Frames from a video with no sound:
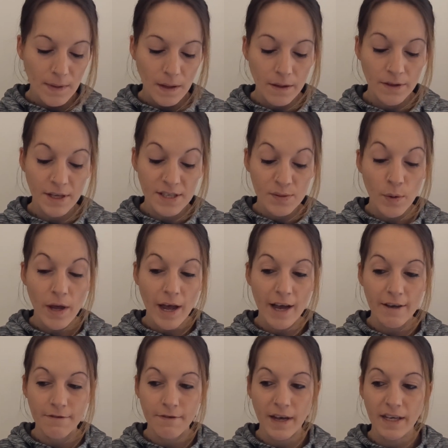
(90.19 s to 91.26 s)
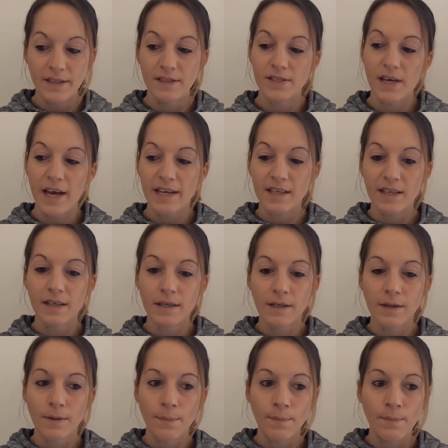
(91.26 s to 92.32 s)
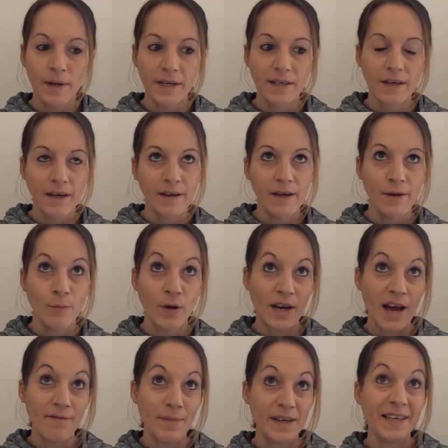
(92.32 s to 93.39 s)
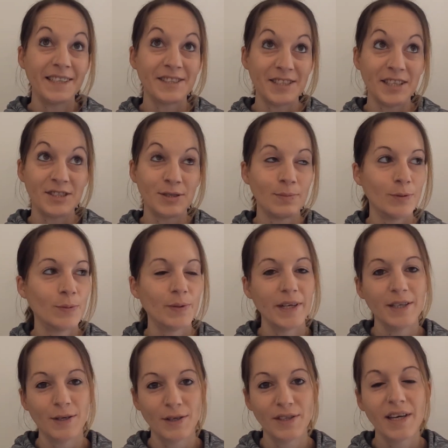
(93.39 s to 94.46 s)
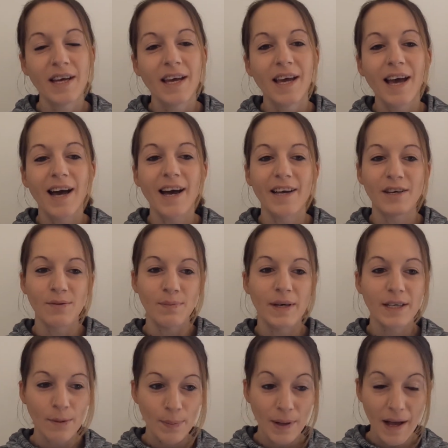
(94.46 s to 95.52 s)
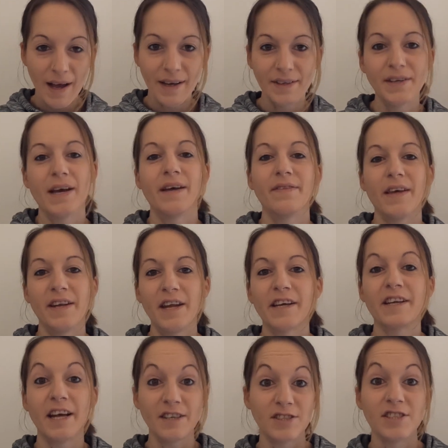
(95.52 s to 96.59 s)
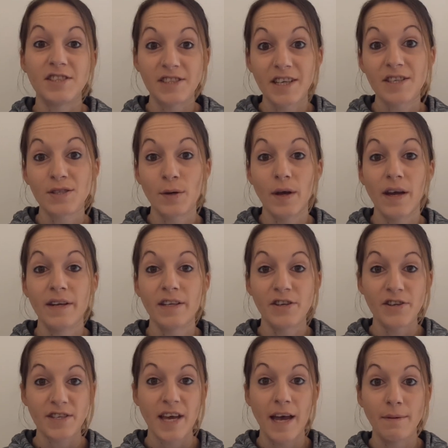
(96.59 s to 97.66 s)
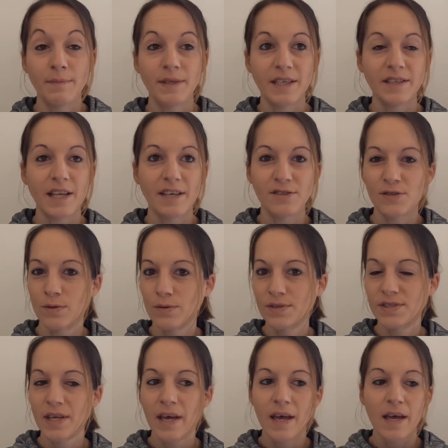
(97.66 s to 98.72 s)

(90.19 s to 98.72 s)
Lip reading: this way I find that I can make, when I have my sensible brain on, I can make a plan and then I can actually stick to it, and it just kept me in that zones,